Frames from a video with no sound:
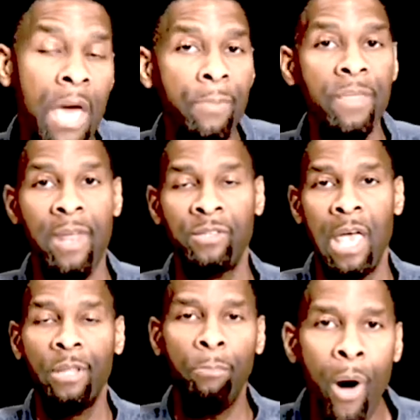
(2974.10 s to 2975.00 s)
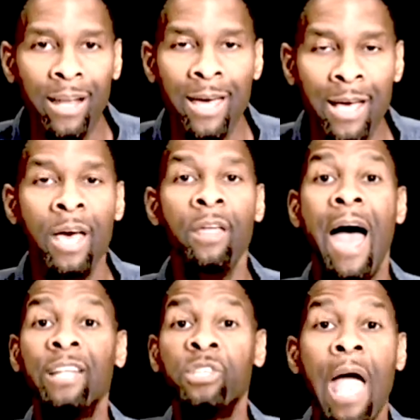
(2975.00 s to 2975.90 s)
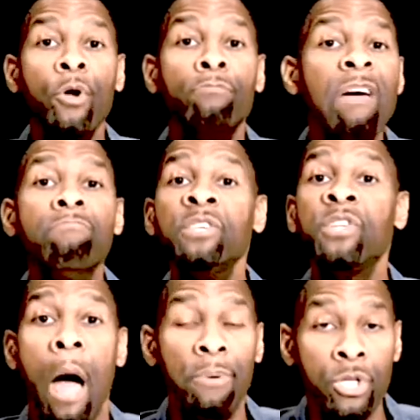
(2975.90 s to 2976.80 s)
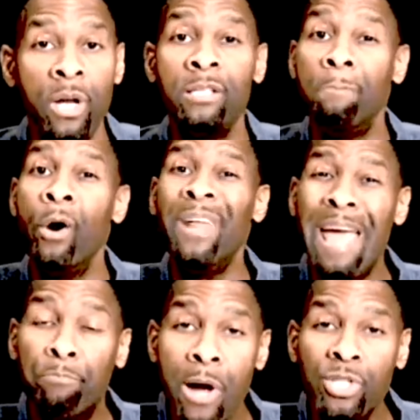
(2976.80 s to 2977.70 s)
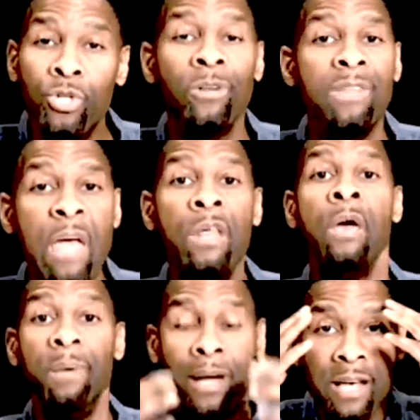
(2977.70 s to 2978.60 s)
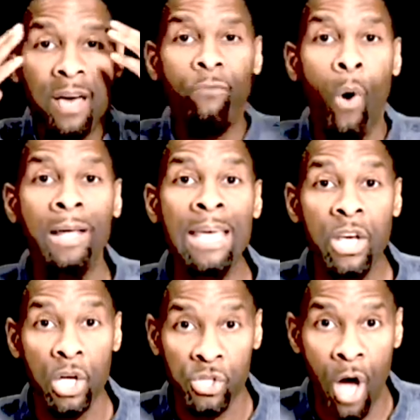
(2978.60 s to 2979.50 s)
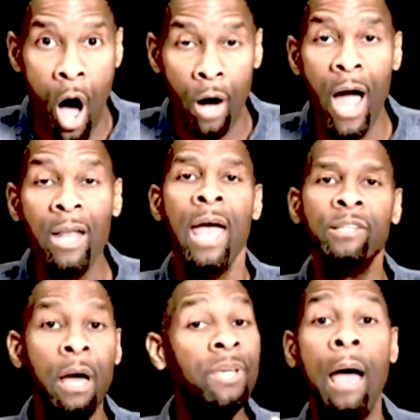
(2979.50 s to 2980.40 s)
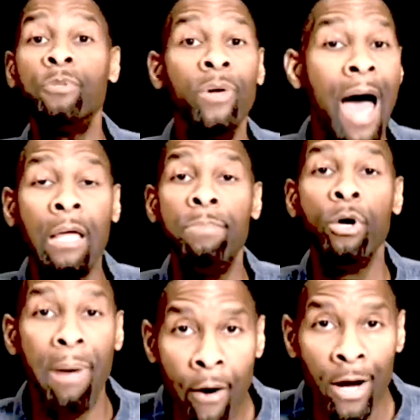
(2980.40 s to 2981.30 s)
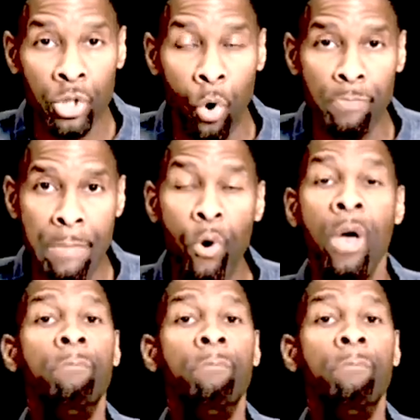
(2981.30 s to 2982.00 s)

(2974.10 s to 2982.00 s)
to be the next king. But the point is that Samuel may have missed an opportunity to build a bridge towards David because of what no he bridge saw, mentioned. right? And sometimes you and I can build barriers towards people